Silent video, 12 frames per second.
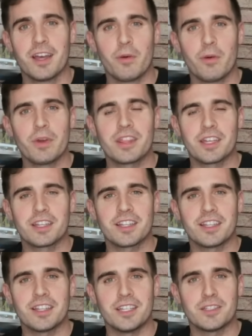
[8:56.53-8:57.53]
We think
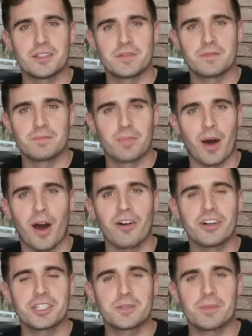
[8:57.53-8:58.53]
that he's
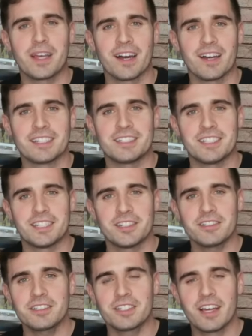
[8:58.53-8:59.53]
polished beyond his
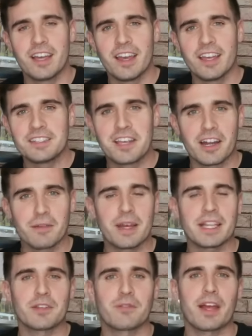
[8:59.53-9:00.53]
years. He's going to
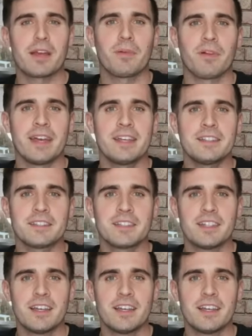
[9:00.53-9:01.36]
make the right plays.